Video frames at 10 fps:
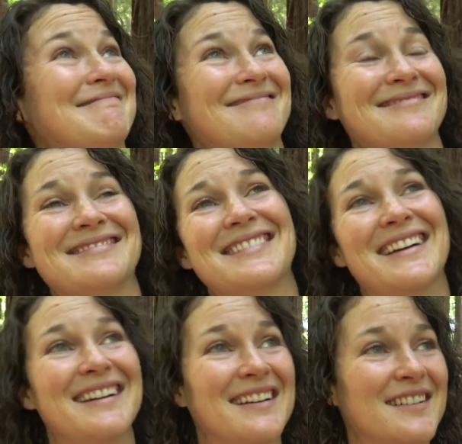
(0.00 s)

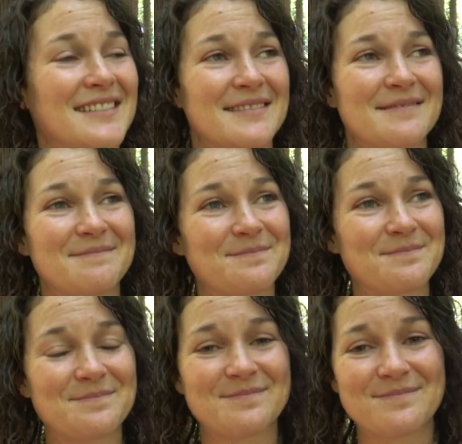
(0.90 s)
Nobody speaks.